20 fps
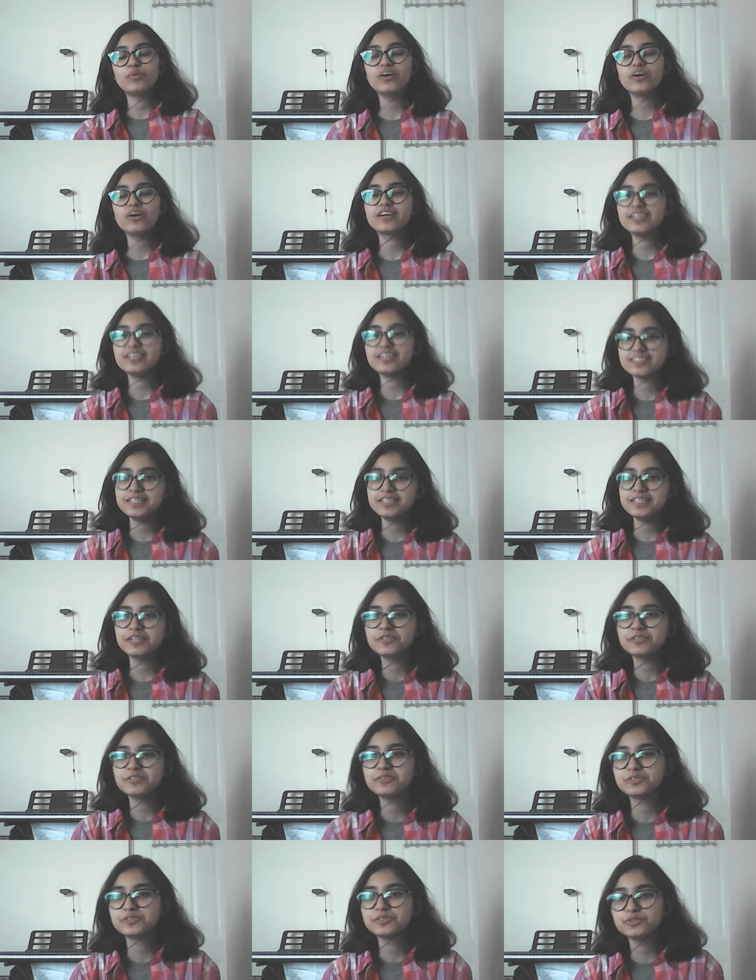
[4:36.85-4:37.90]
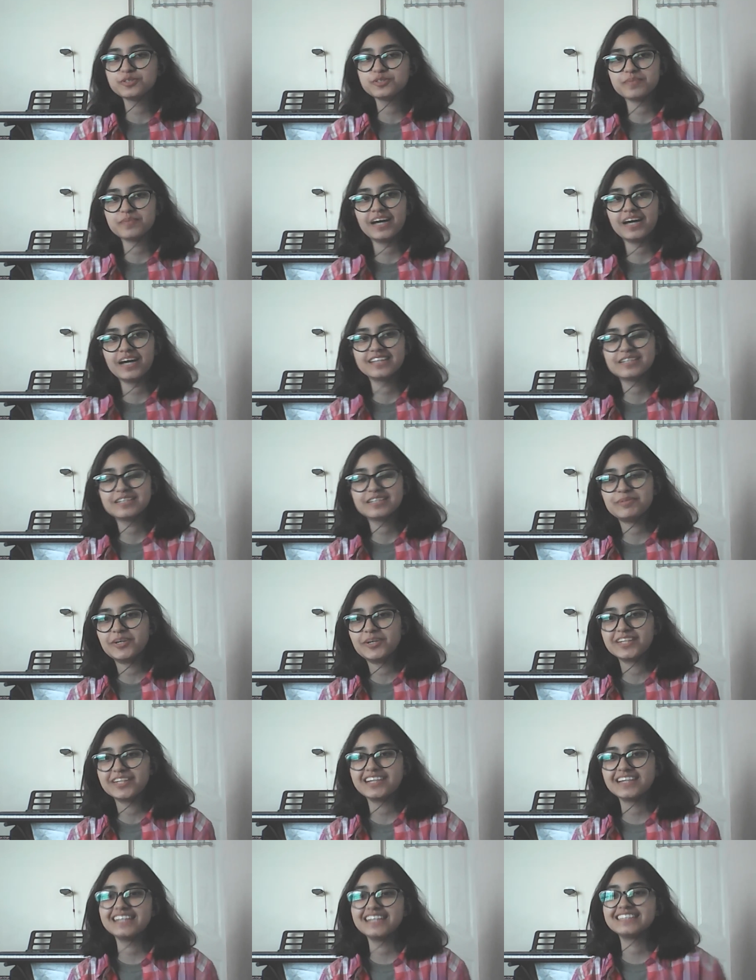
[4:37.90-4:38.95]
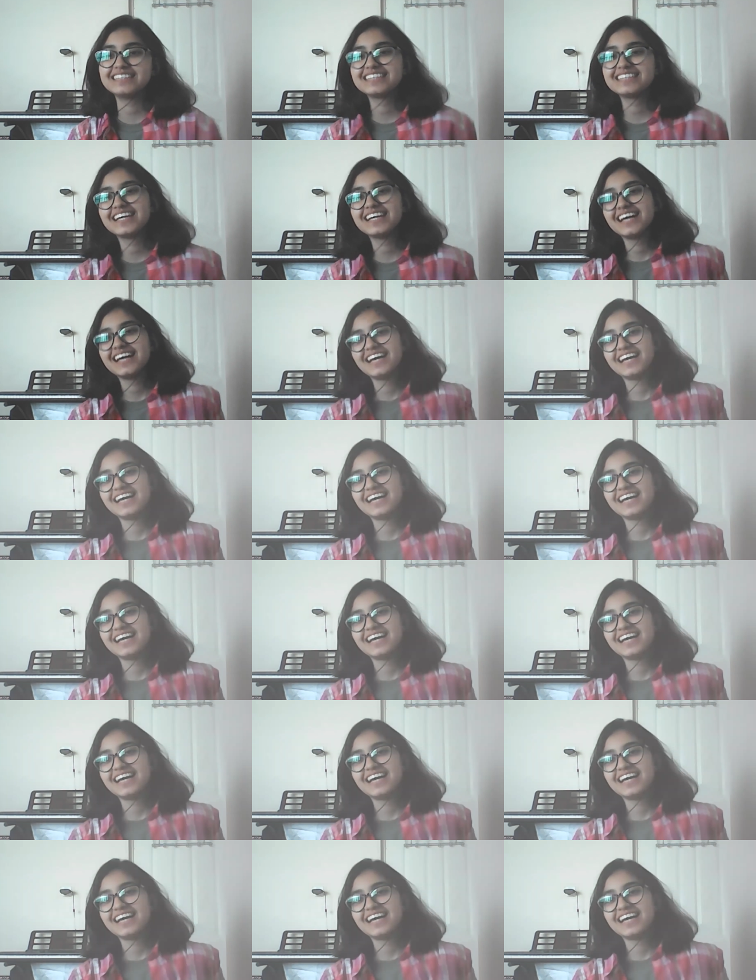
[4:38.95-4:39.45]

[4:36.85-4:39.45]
more girls need to choose math come on guys